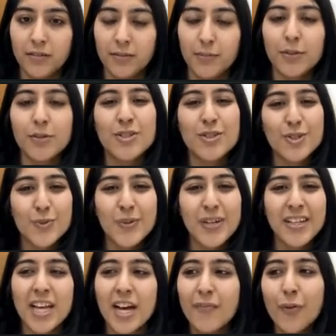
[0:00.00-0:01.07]
Because usually
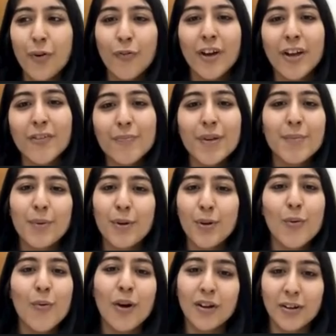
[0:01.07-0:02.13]
there are 4 or 5 people
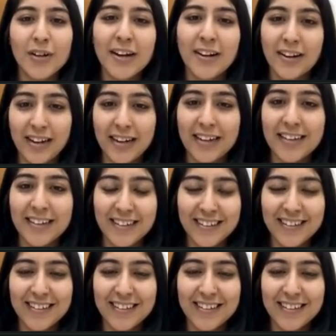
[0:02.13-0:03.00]
who want to get ready.